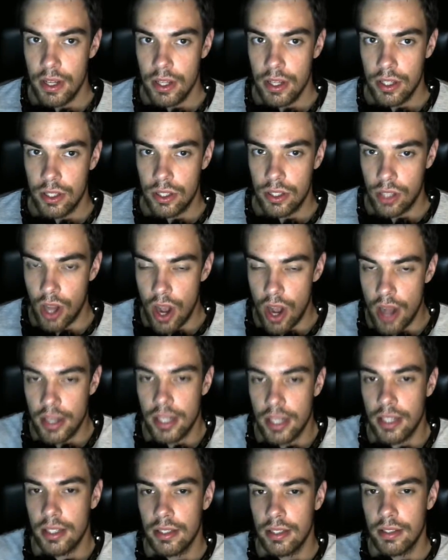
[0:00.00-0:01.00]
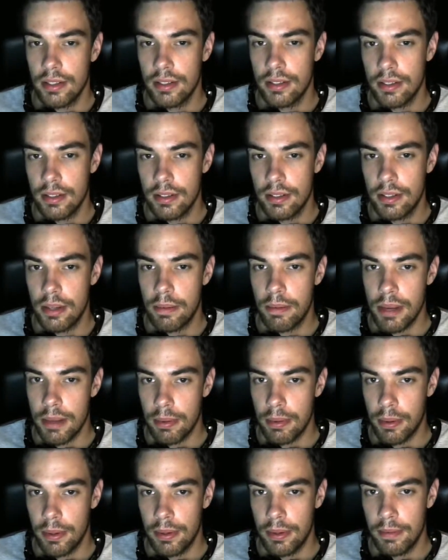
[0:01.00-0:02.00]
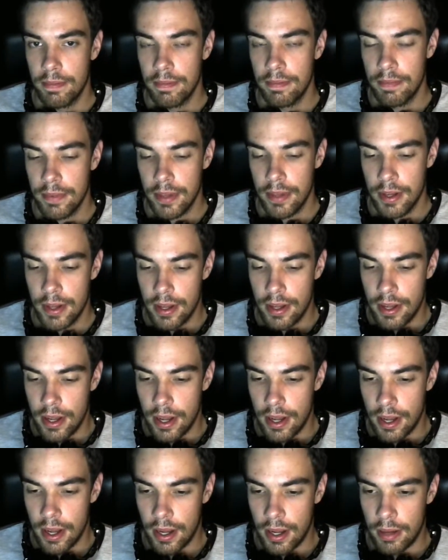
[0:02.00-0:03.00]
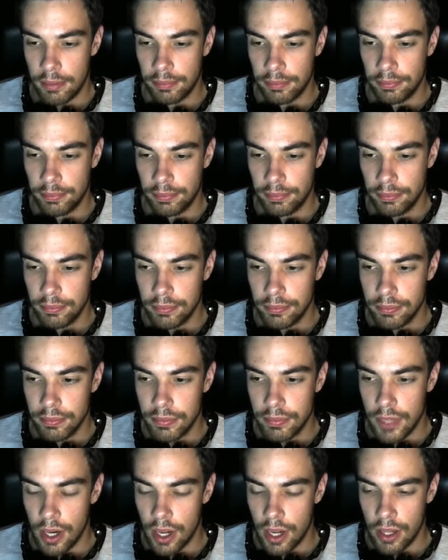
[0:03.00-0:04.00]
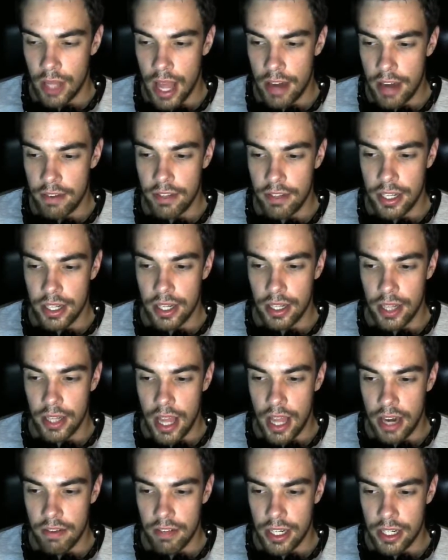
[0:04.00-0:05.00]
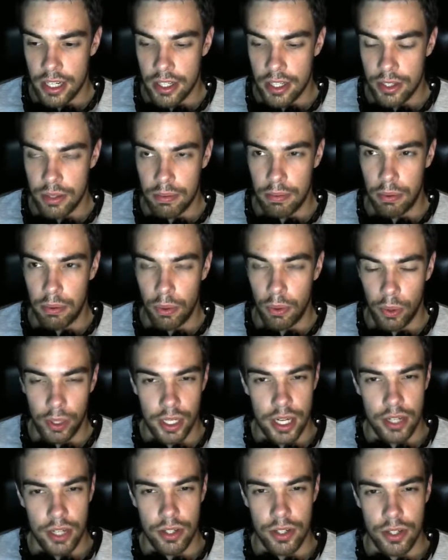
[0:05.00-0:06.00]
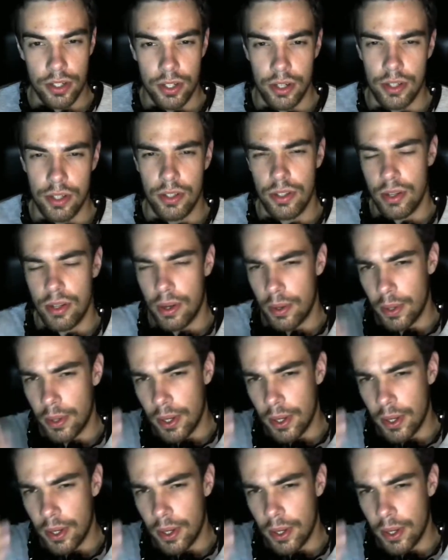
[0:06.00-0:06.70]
talking to people. A lot of it is poorly understood. So